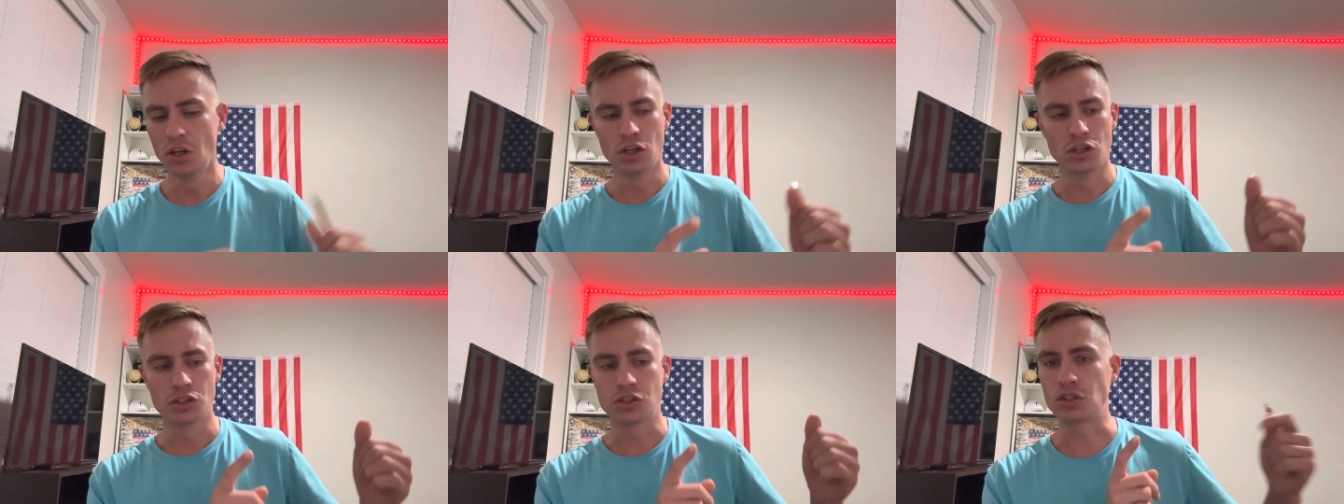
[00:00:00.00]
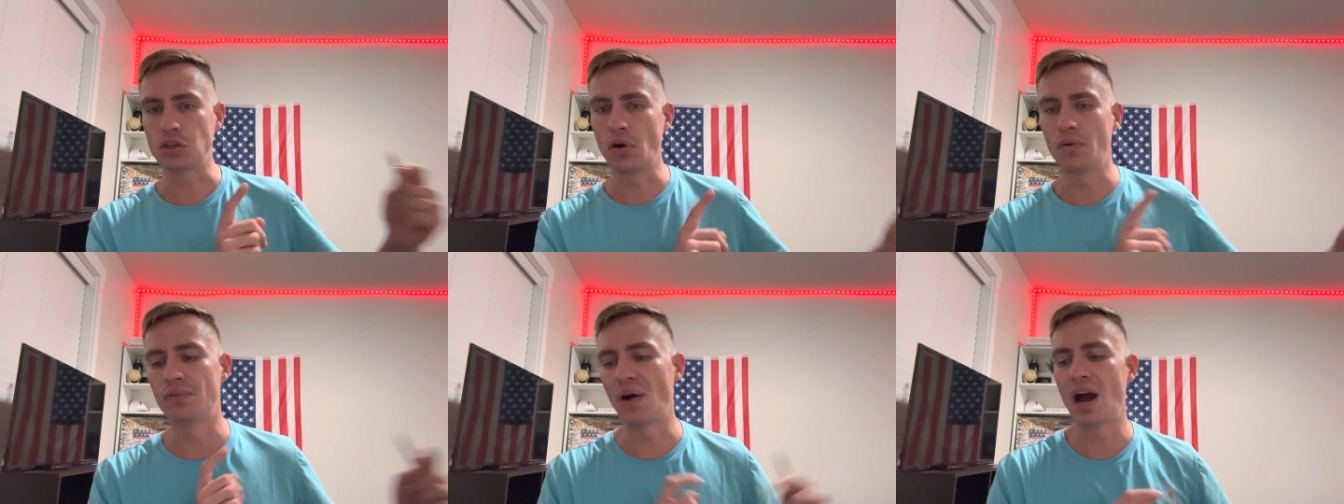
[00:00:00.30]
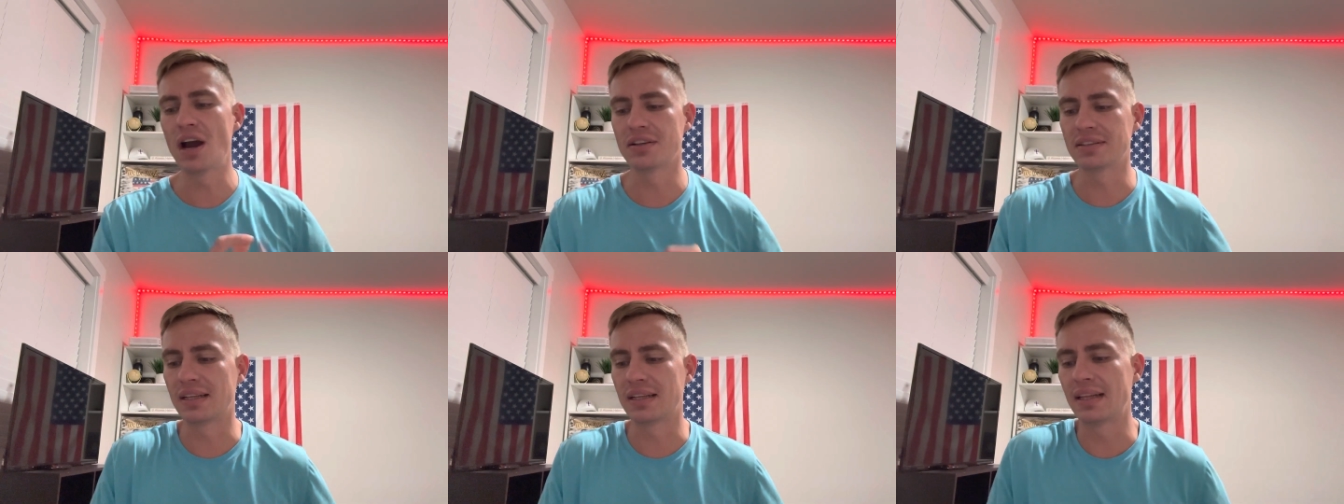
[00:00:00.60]
so
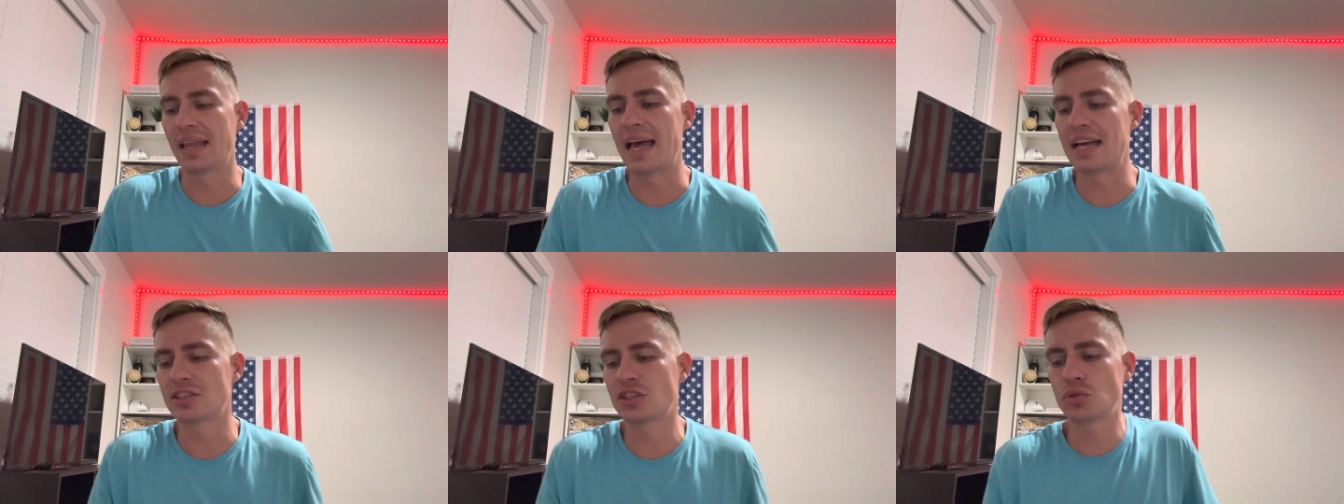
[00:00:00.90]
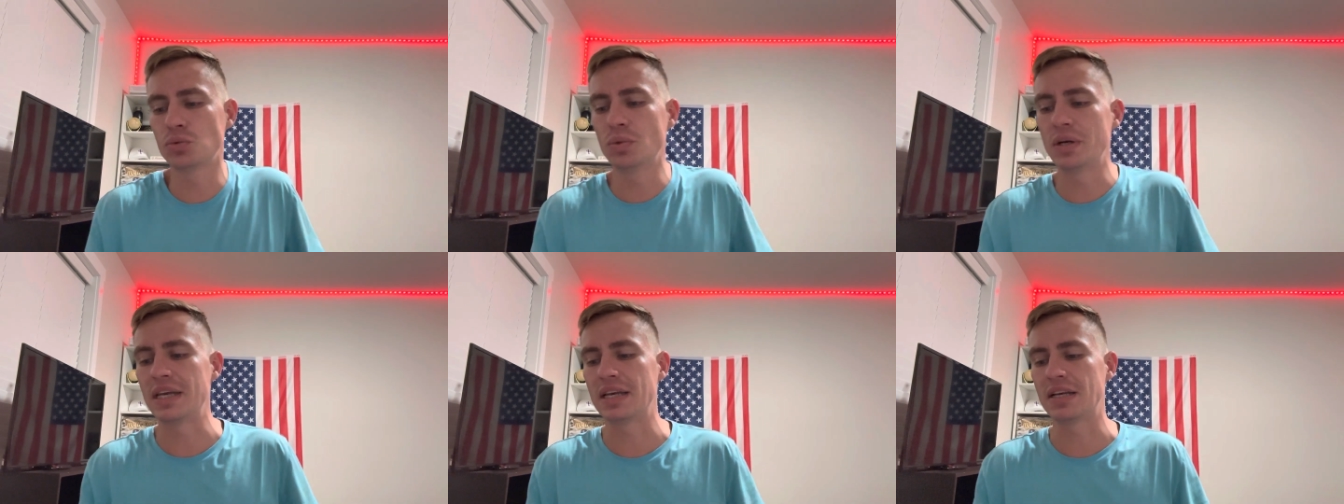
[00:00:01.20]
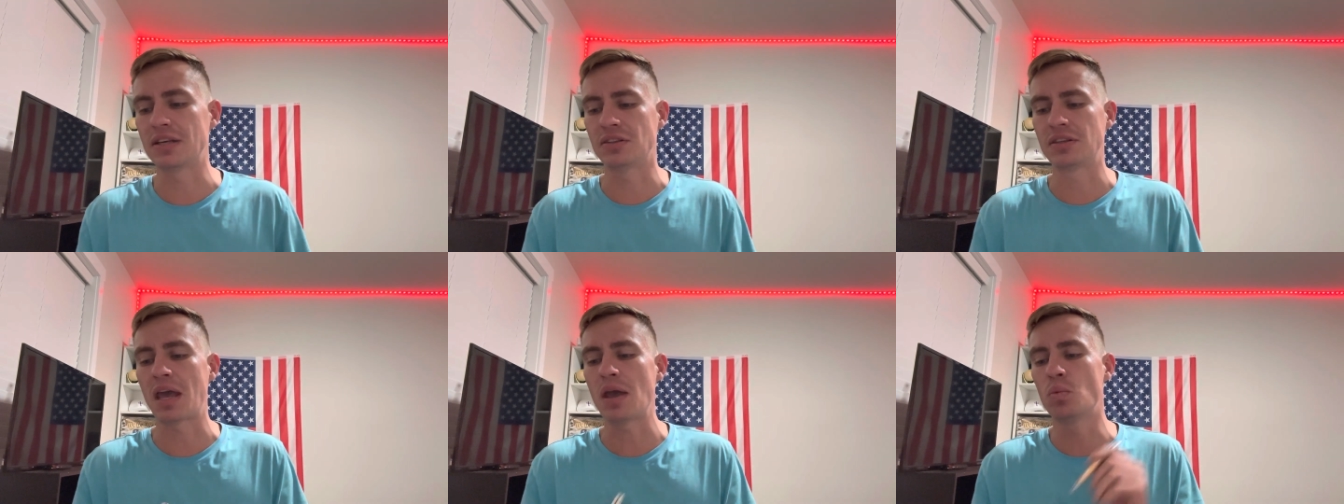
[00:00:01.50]
far in the last
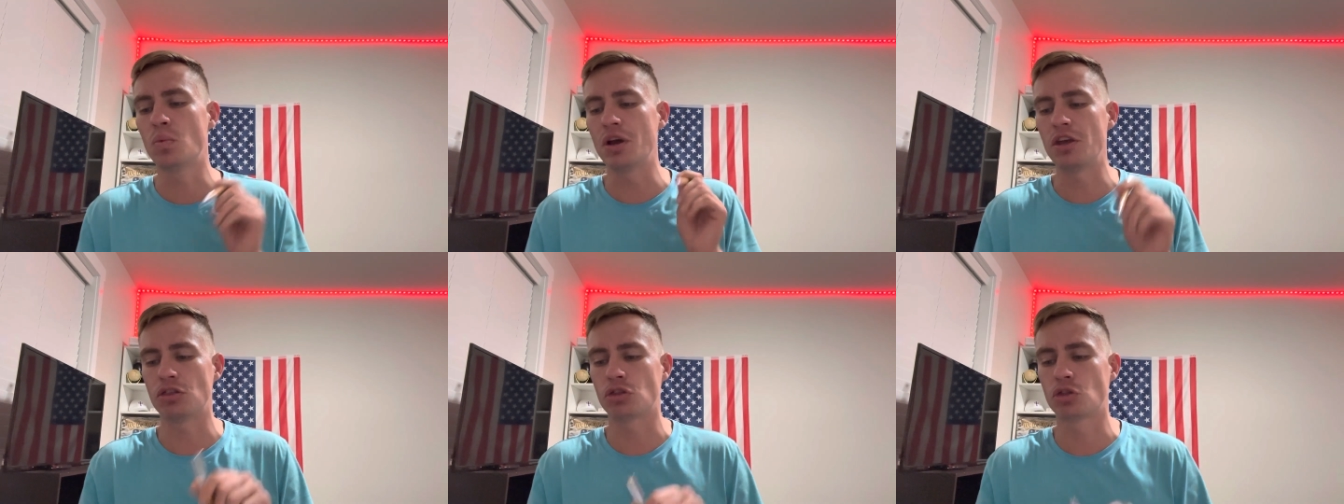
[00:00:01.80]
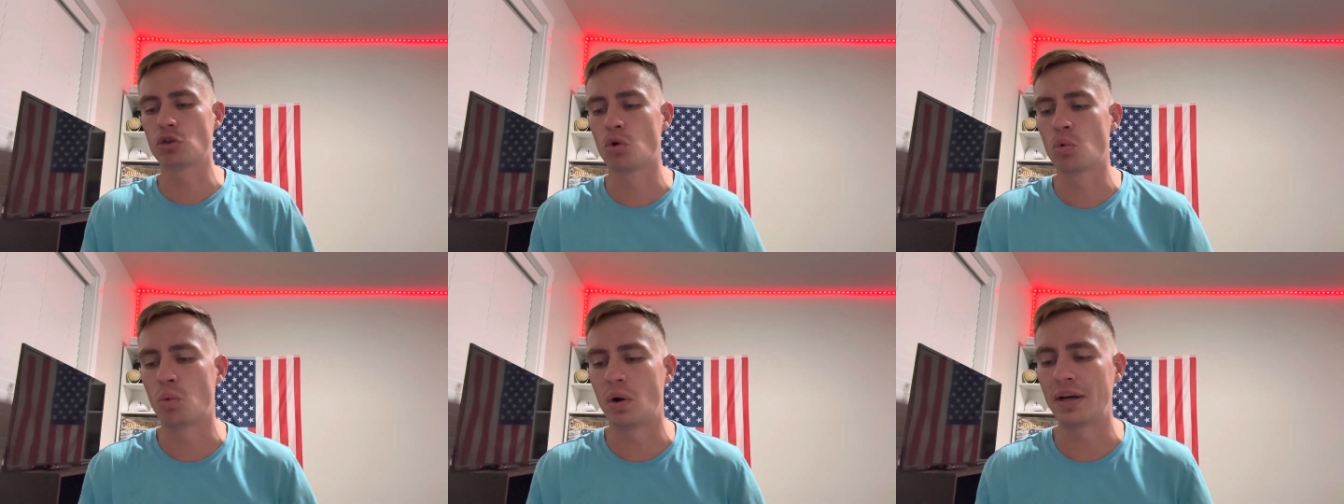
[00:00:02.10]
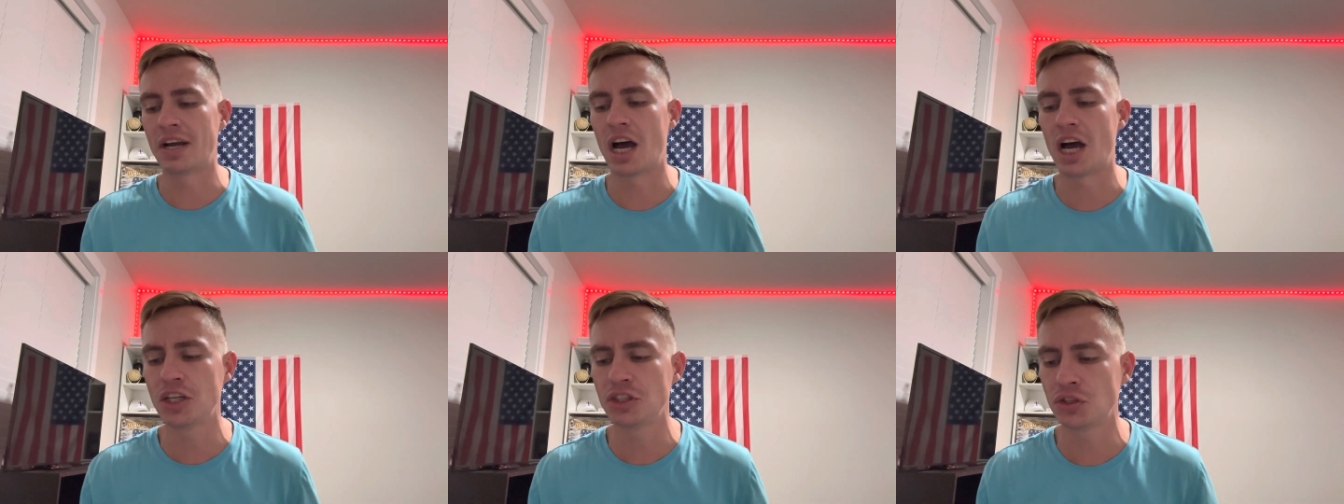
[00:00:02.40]
week they went through
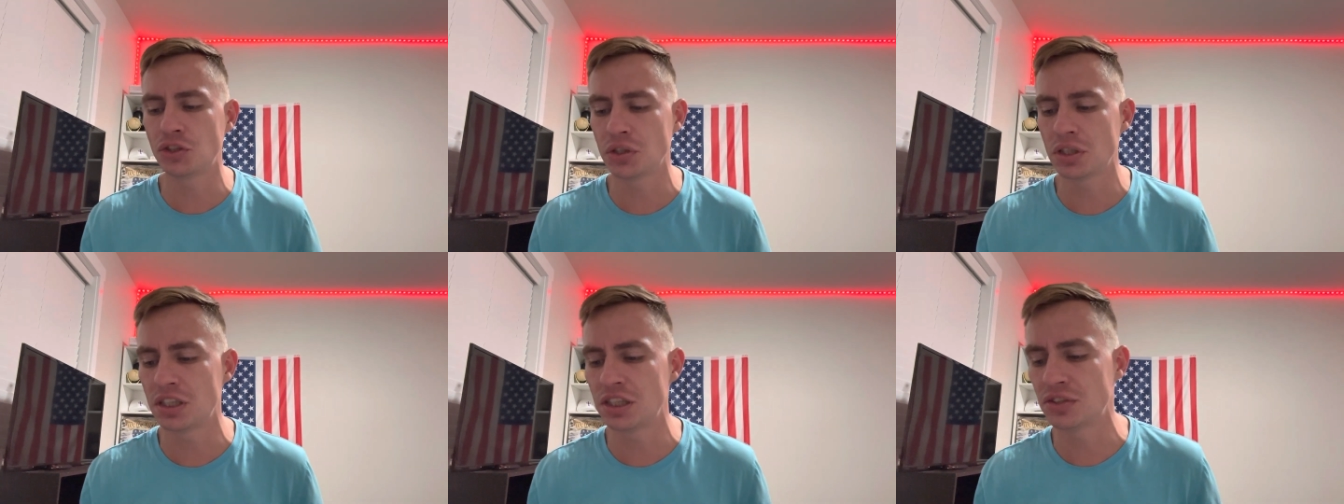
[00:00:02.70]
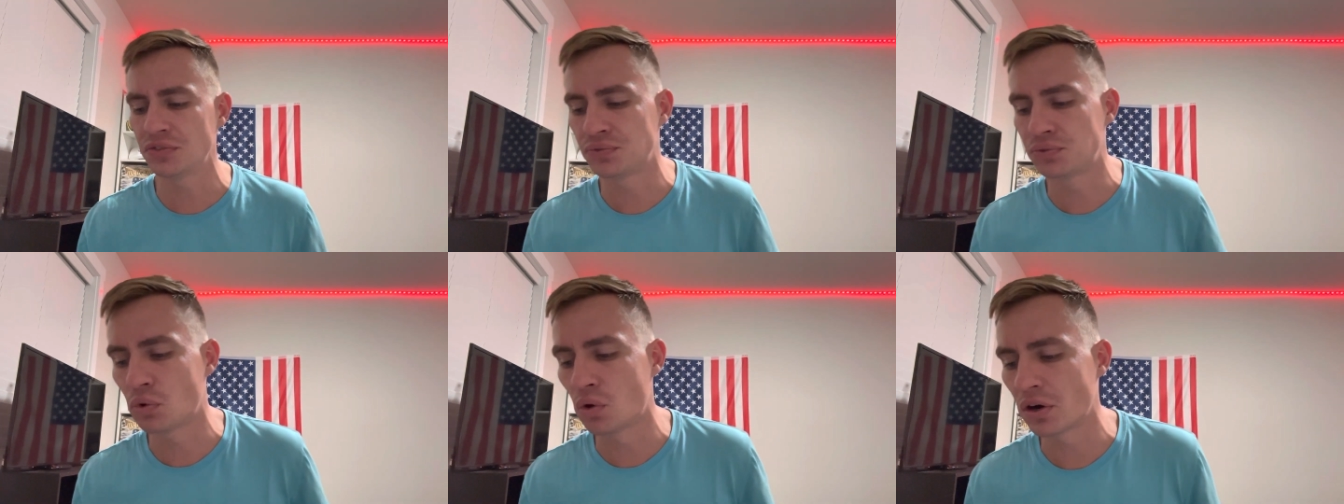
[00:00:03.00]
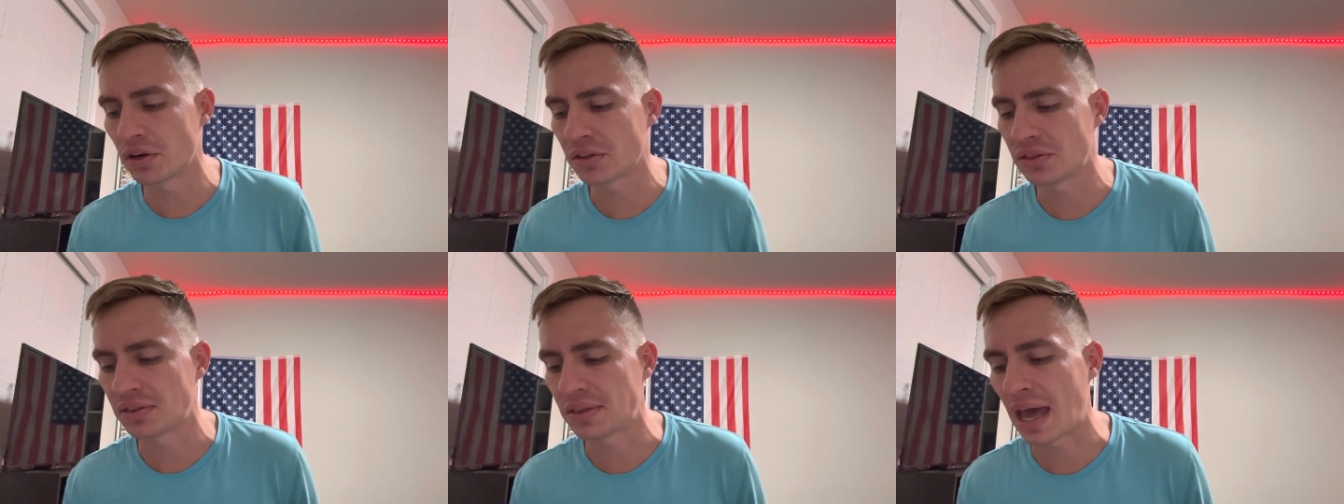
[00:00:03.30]

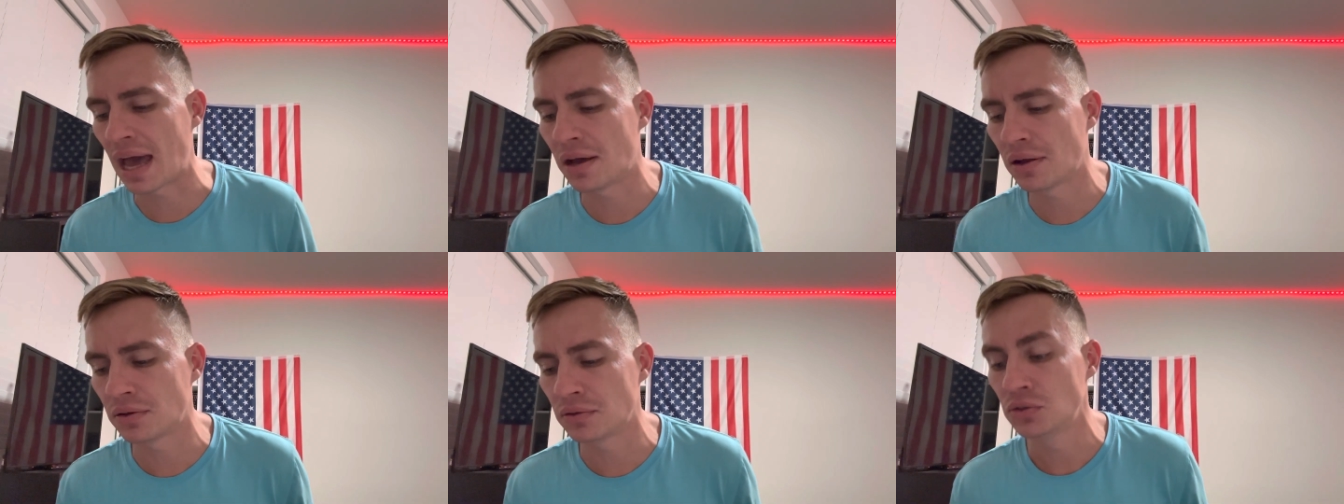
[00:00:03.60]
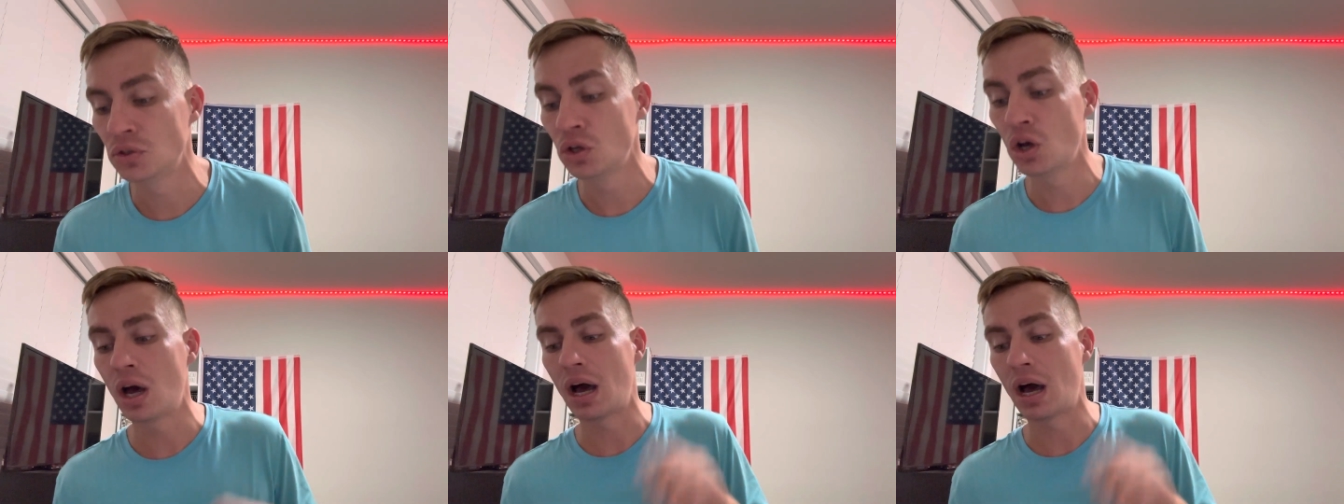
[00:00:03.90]
104,000